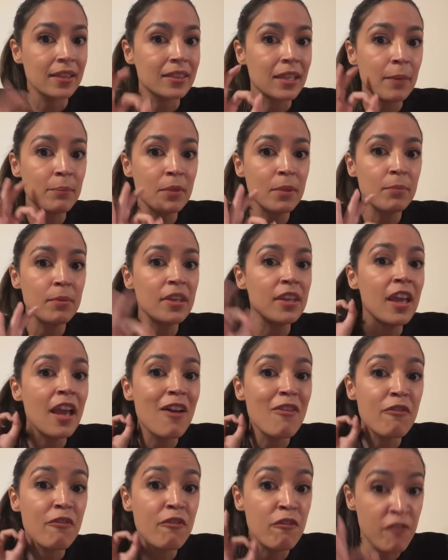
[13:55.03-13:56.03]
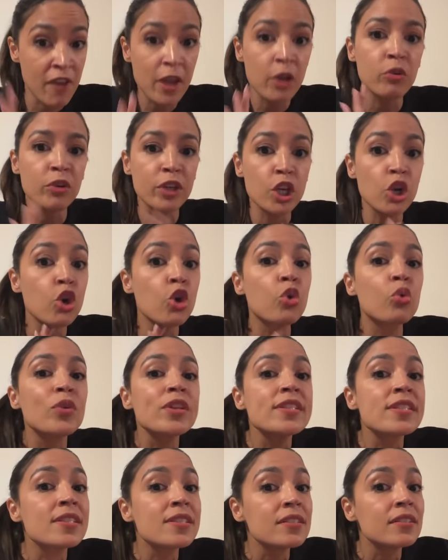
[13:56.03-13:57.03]
Let me be very
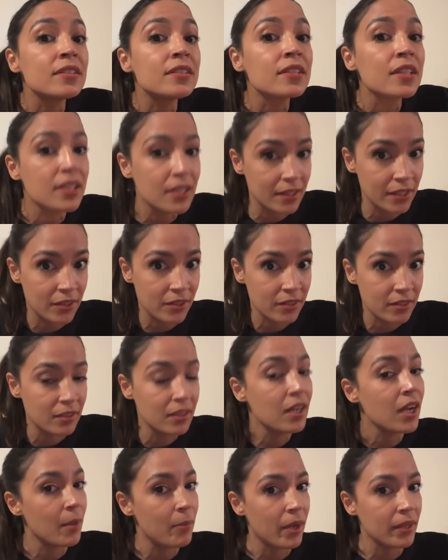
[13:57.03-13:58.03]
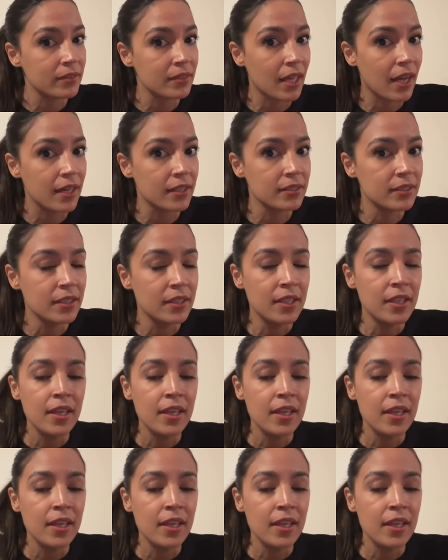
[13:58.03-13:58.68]
crystal clear about that.